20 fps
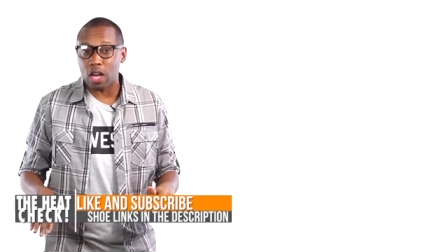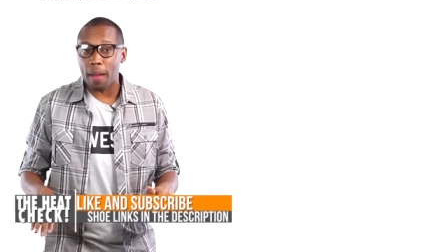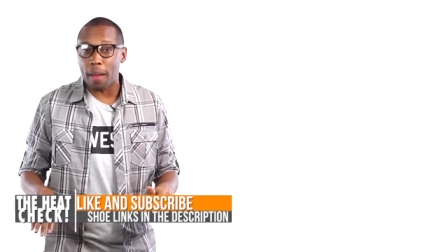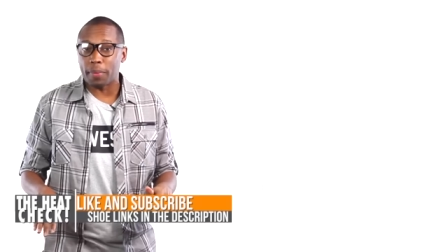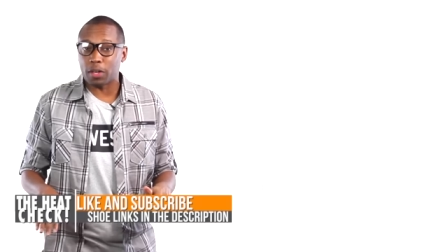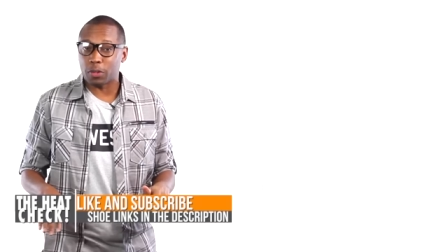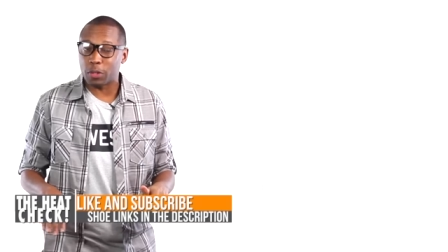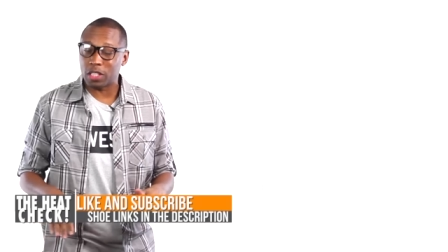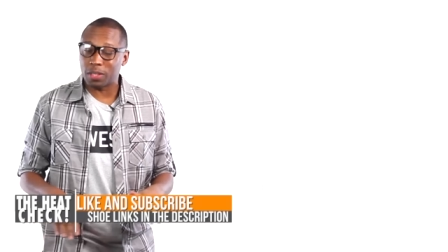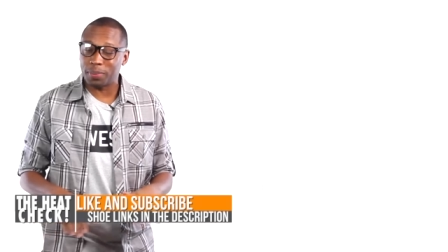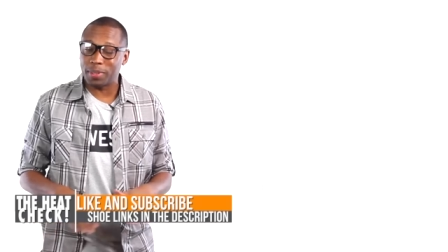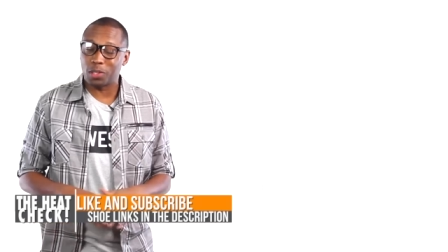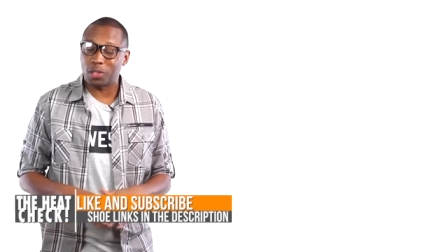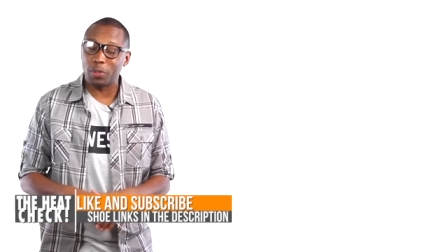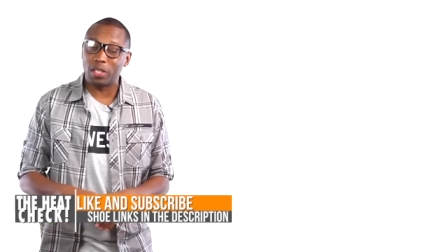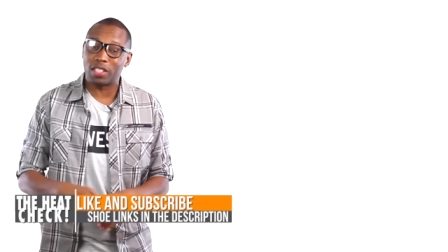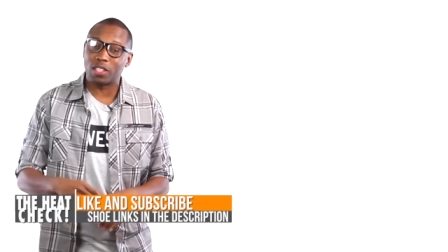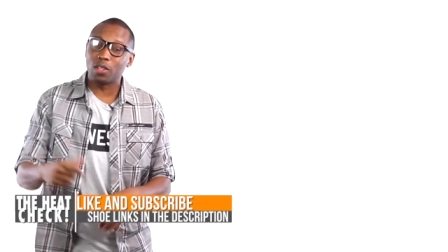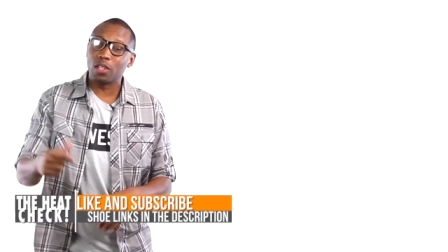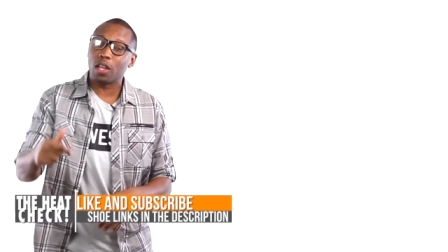dropping Christmas
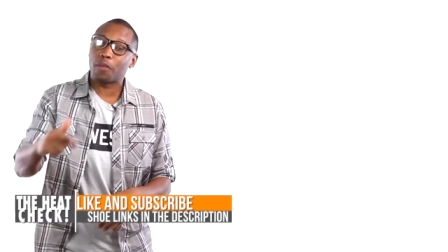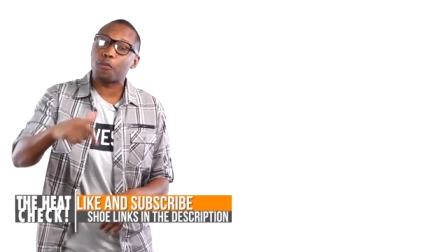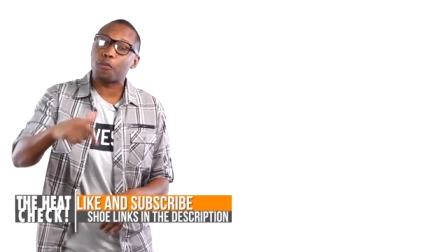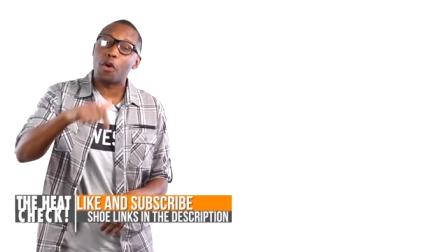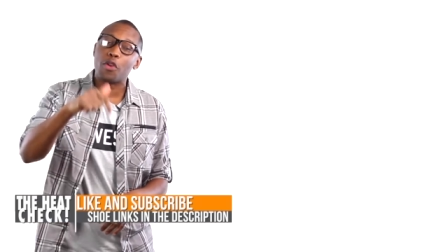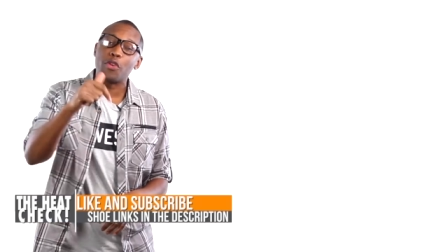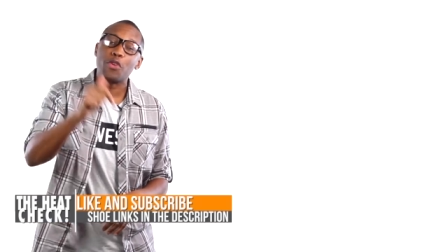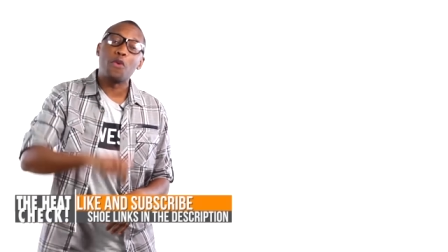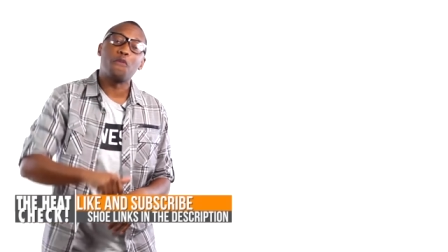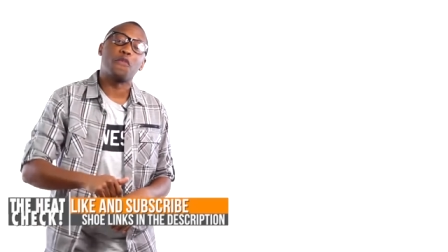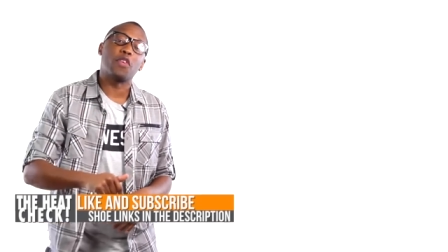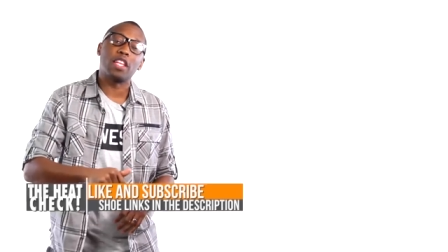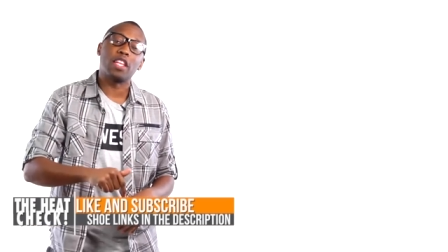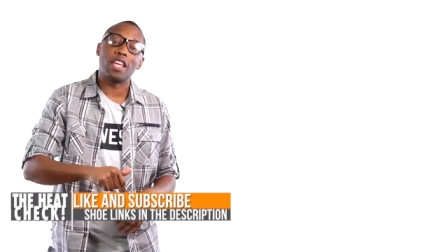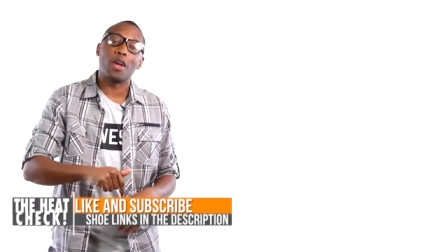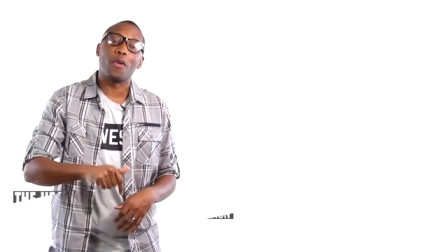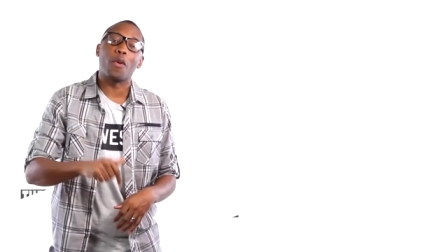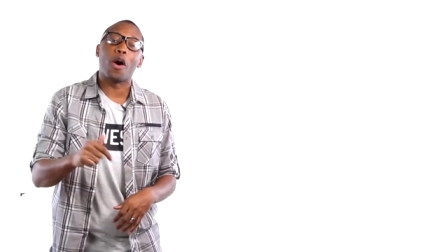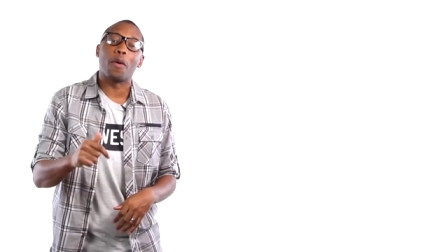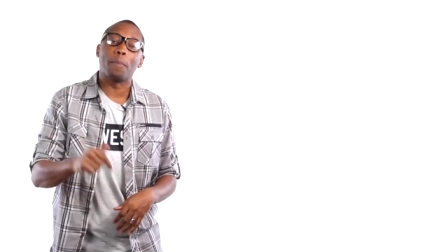week, so look for a new
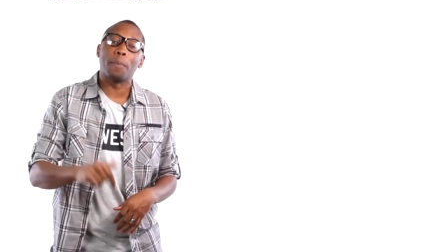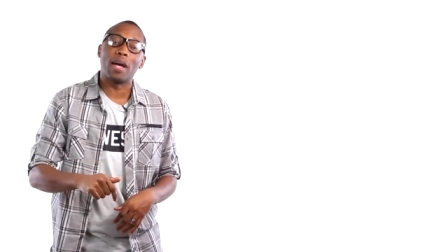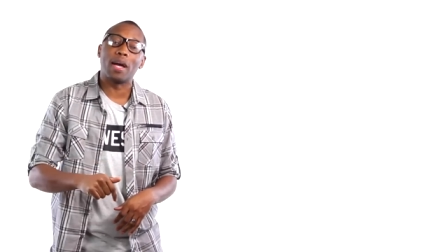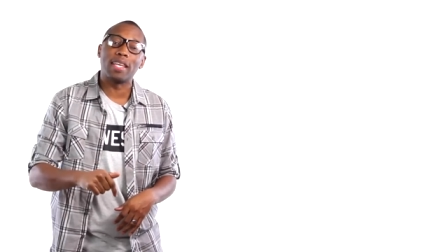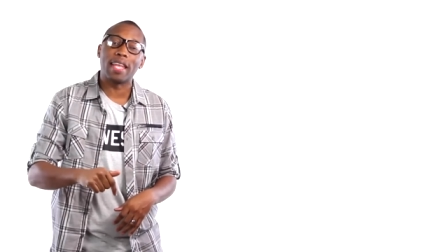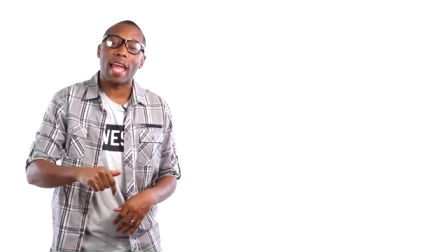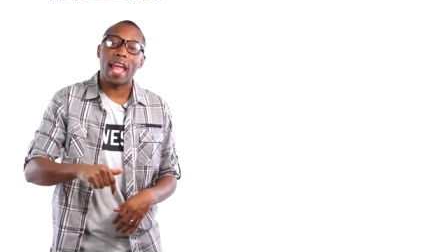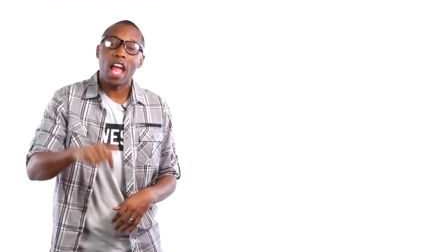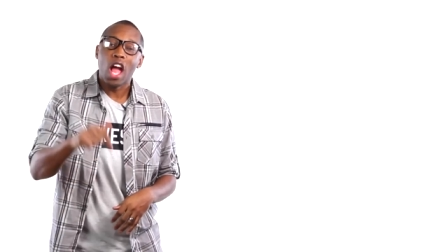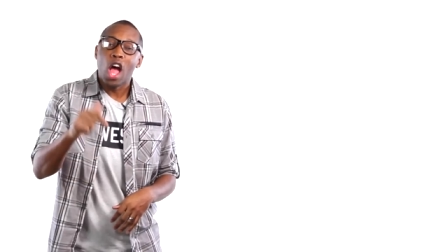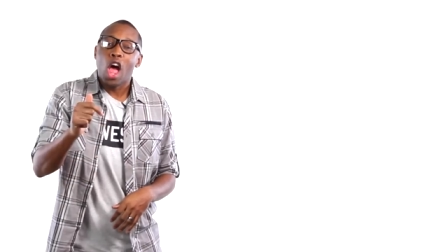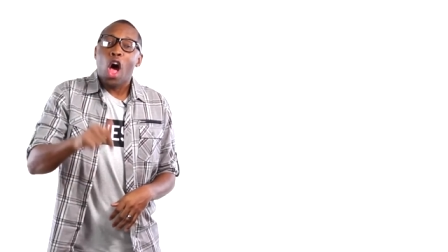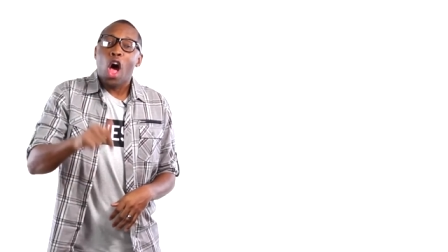video on Monday.